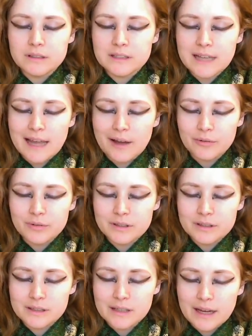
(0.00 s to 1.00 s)
down
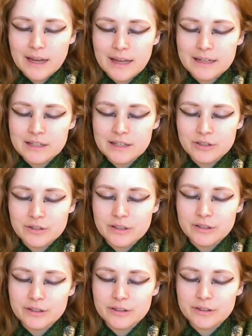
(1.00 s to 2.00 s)
and into the
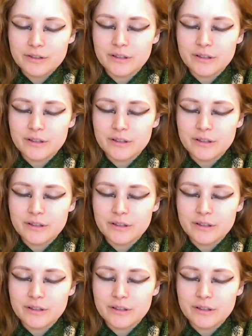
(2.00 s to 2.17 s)
earth.